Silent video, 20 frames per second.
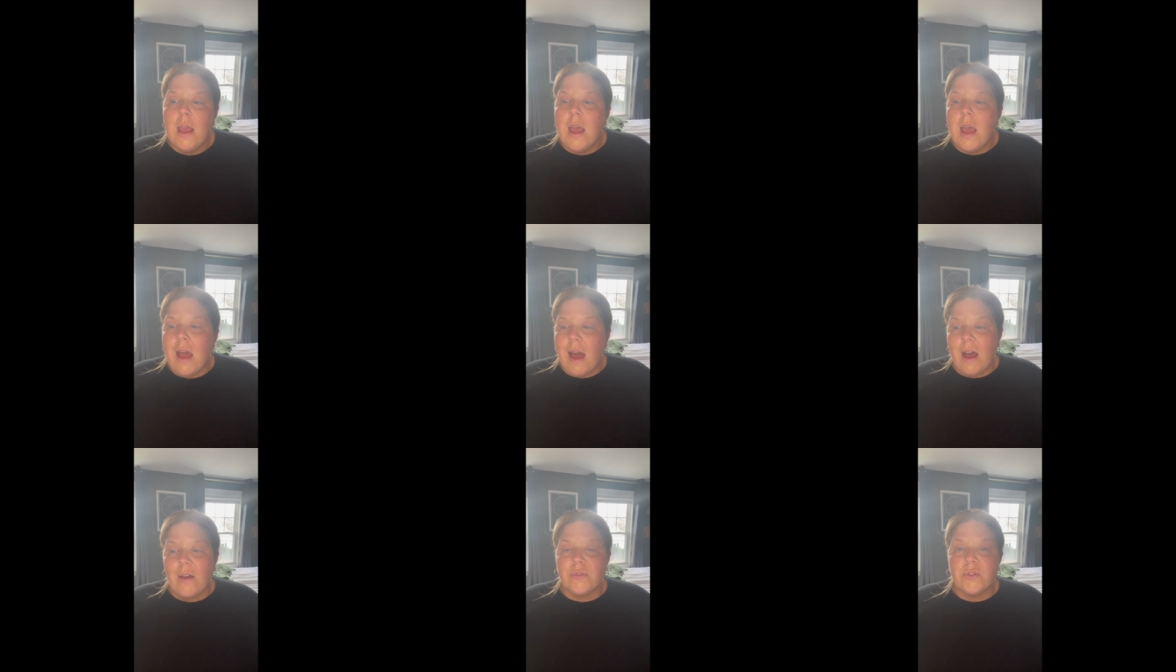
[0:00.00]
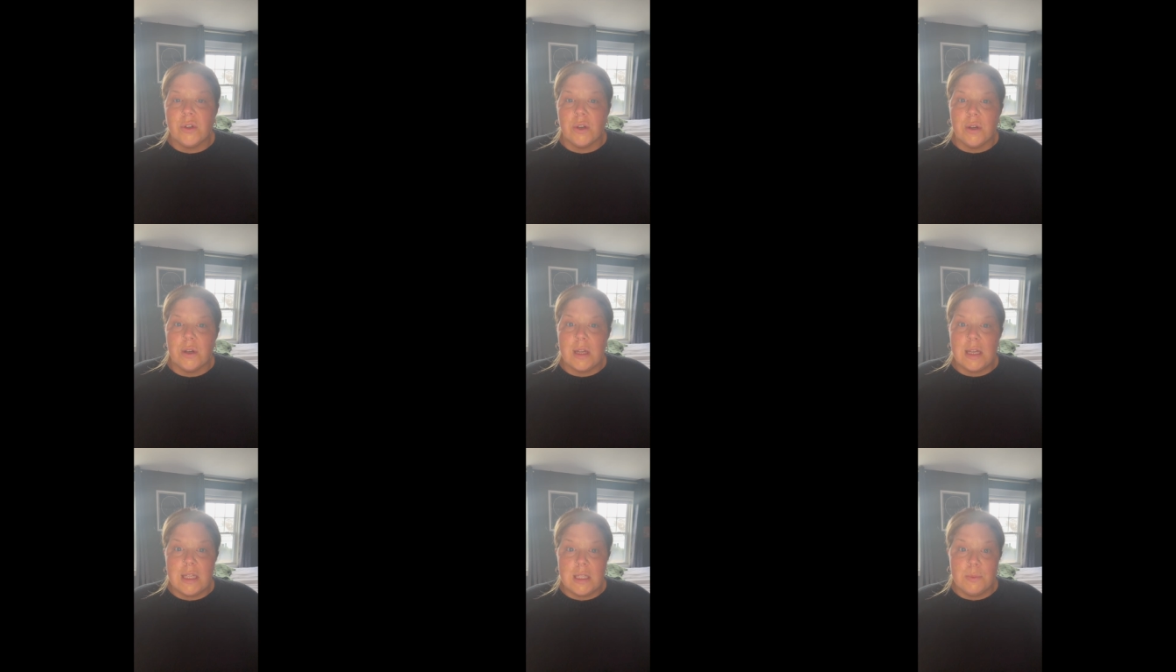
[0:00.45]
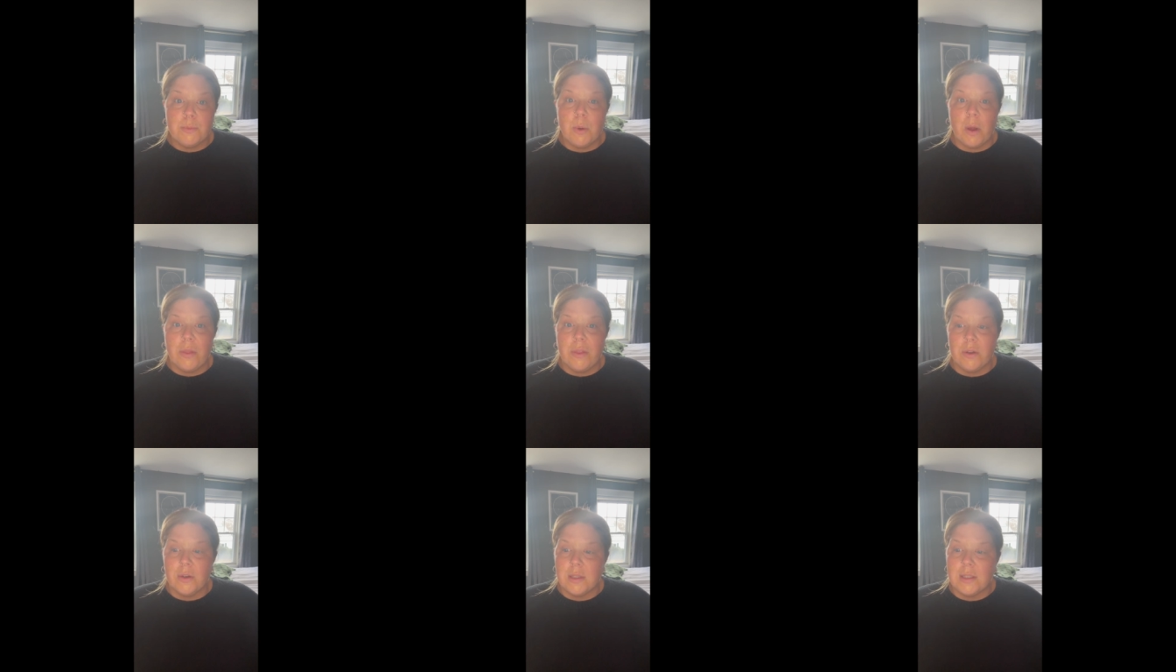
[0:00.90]
after his
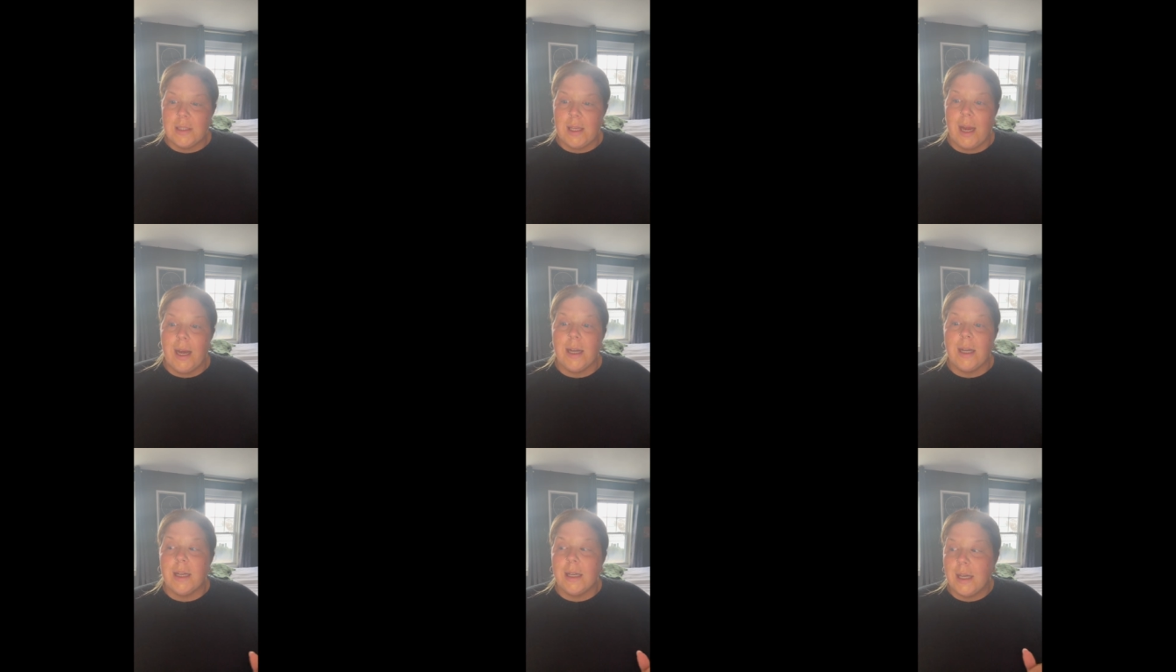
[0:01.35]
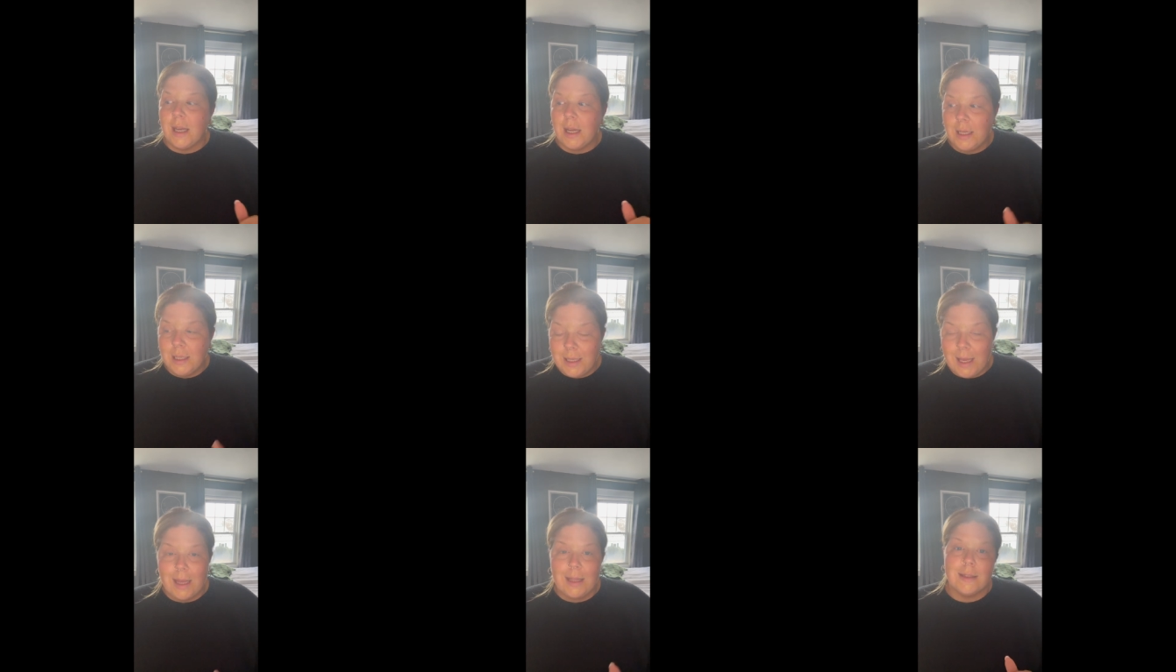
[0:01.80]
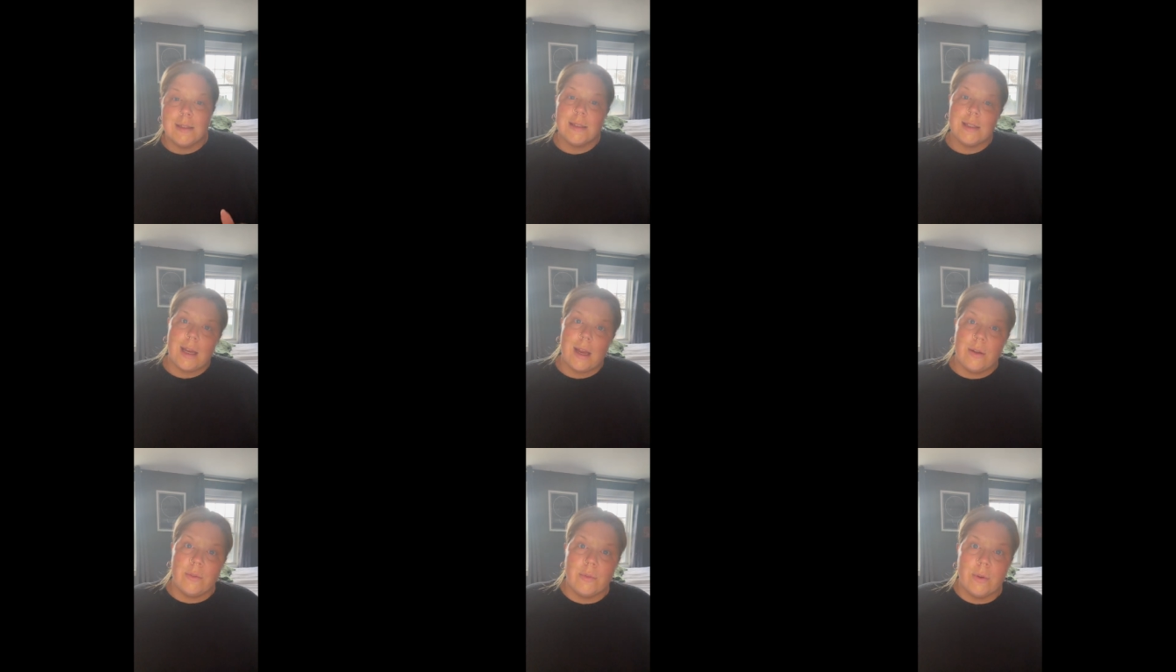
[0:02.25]
brother sided against
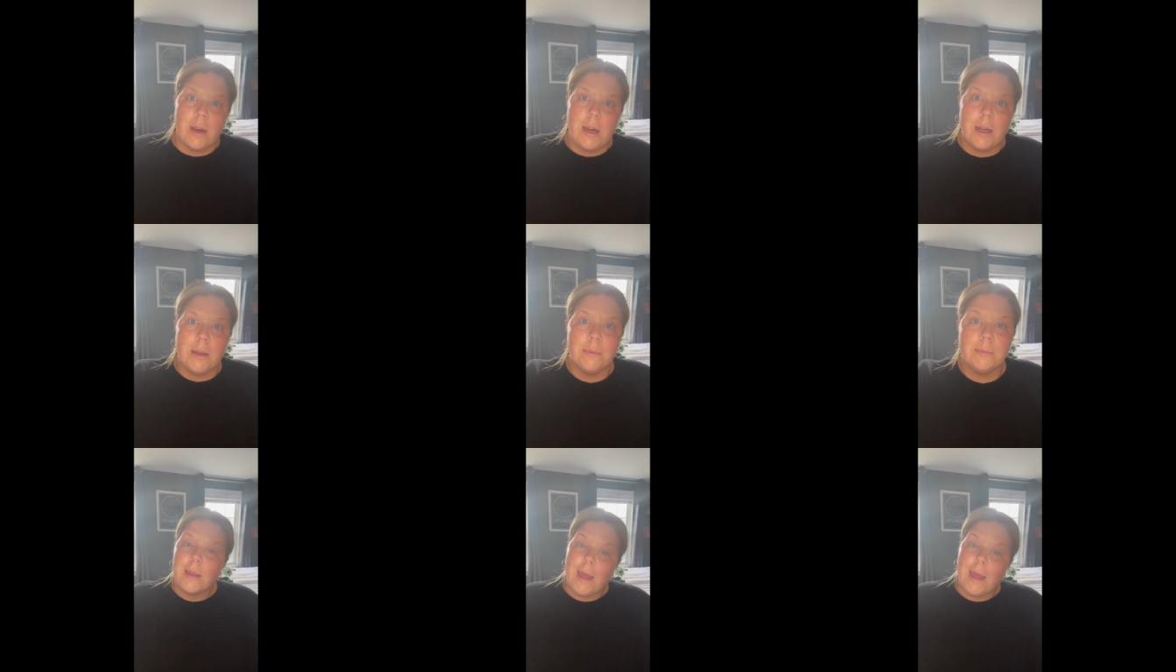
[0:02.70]
Henry.